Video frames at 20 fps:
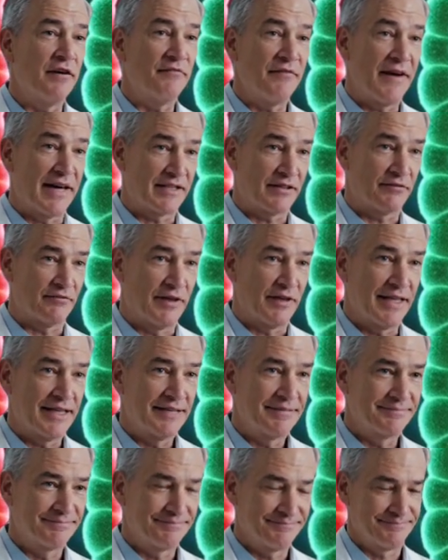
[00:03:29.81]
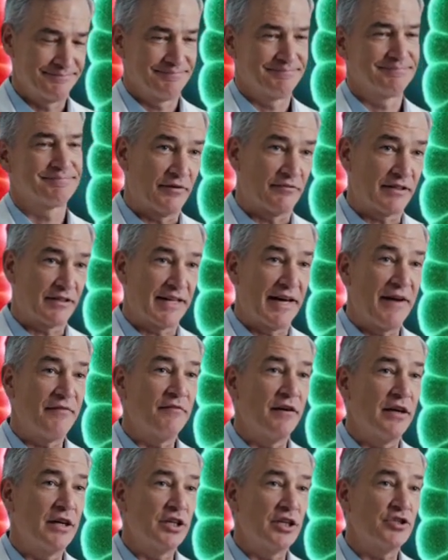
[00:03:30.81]
the beauty of real healing.
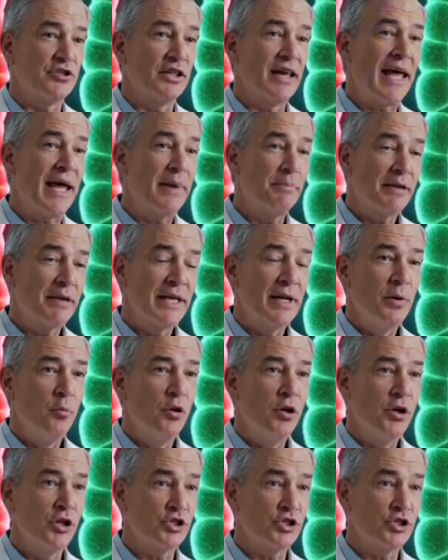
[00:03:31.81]
It doesn't come from